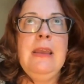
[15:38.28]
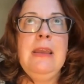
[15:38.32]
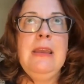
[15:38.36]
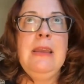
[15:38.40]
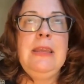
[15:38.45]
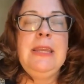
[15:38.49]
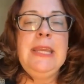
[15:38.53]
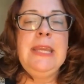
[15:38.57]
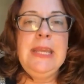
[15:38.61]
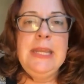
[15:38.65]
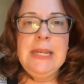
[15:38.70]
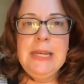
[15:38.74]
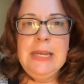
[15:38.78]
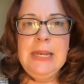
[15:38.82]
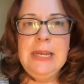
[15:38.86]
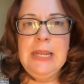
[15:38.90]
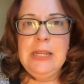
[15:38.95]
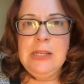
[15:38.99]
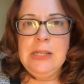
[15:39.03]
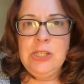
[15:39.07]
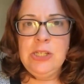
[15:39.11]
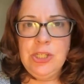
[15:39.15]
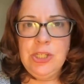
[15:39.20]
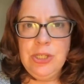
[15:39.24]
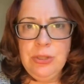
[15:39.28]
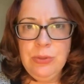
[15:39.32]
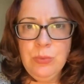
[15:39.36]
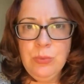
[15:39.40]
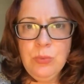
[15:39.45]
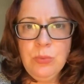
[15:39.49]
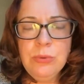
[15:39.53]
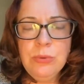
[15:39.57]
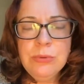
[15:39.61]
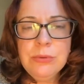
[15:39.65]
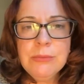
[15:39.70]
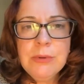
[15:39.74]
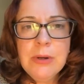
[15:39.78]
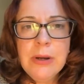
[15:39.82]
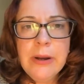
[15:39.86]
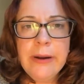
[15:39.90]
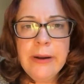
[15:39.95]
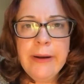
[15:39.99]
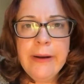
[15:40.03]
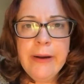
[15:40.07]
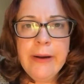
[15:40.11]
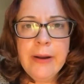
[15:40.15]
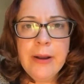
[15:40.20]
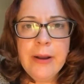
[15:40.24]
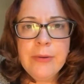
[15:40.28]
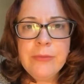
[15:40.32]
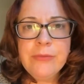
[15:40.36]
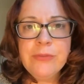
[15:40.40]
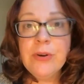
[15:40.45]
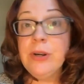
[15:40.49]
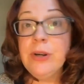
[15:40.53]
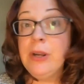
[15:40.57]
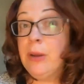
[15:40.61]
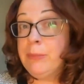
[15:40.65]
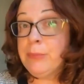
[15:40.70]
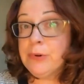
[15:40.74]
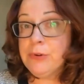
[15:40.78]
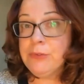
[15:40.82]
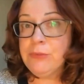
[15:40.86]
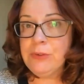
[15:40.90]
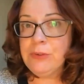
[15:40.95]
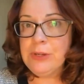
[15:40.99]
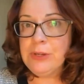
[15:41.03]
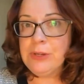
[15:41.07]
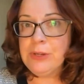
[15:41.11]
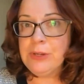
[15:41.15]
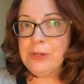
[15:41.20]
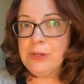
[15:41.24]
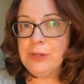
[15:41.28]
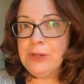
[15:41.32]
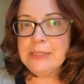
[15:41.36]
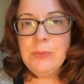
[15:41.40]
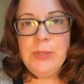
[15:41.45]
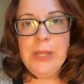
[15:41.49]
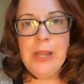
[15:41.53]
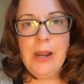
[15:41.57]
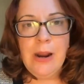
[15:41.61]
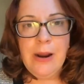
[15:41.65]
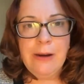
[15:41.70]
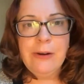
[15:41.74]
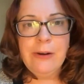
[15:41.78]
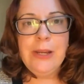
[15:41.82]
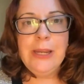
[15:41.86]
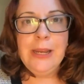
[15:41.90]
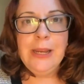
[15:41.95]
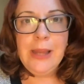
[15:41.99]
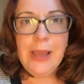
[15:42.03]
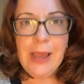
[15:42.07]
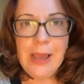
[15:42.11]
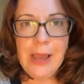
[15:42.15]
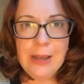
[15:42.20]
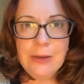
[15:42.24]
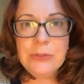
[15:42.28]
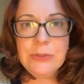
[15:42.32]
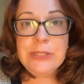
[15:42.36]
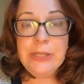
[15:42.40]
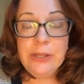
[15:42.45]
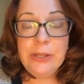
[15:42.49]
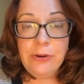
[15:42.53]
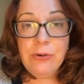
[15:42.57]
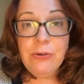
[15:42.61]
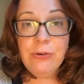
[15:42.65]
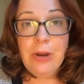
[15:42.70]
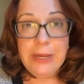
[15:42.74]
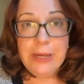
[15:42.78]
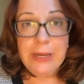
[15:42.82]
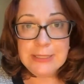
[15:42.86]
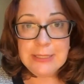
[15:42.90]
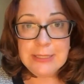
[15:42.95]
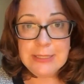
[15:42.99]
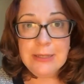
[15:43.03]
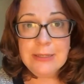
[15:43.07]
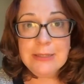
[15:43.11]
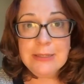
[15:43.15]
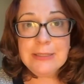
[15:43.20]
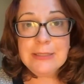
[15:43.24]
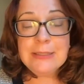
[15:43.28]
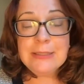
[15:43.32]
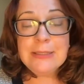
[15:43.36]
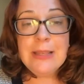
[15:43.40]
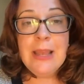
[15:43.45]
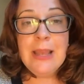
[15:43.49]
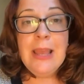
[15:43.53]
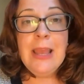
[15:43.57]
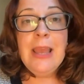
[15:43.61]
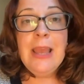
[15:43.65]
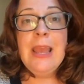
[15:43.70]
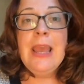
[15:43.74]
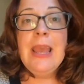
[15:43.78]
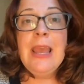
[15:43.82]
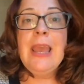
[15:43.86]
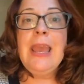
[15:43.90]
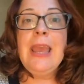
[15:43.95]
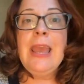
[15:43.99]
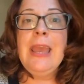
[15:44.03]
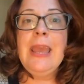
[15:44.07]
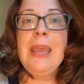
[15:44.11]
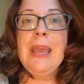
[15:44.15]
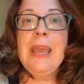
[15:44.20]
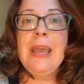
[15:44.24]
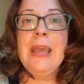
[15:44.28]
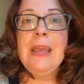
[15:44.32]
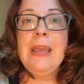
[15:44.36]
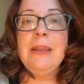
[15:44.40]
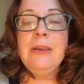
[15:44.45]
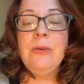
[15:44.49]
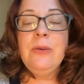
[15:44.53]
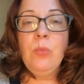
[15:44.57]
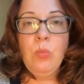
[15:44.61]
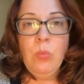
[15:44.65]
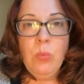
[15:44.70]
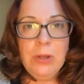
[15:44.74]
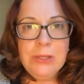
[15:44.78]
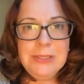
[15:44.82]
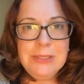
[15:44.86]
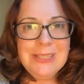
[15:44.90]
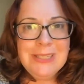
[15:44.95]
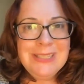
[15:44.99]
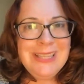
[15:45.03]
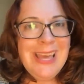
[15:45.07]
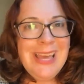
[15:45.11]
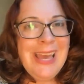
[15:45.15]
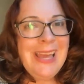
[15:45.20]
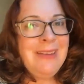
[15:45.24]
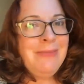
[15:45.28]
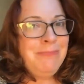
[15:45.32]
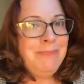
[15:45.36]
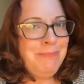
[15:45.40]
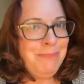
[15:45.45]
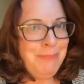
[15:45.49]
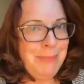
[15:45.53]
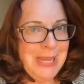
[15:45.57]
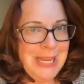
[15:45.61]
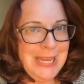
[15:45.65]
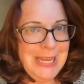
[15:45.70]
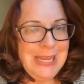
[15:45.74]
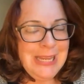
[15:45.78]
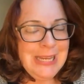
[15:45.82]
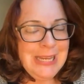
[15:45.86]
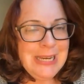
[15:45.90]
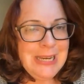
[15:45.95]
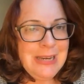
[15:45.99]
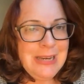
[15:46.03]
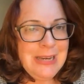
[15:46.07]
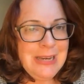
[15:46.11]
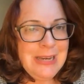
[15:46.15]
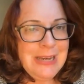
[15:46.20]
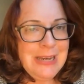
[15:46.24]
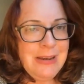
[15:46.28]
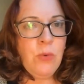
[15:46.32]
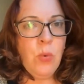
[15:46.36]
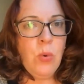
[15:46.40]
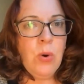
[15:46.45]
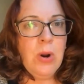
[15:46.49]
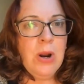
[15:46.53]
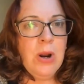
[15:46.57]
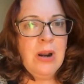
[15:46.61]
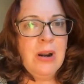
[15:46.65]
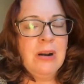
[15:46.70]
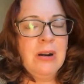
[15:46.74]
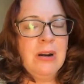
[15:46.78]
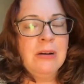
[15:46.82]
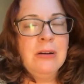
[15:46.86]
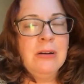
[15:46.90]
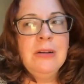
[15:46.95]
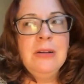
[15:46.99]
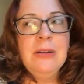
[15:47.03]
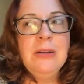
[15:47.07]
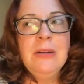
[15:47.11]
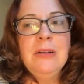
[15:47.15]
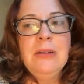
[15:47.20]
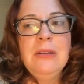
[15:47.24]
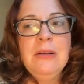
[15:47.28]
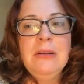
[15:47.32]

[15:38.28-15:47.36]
heated issue for a number of reasons. We are in a housing crisis. And what does that mean for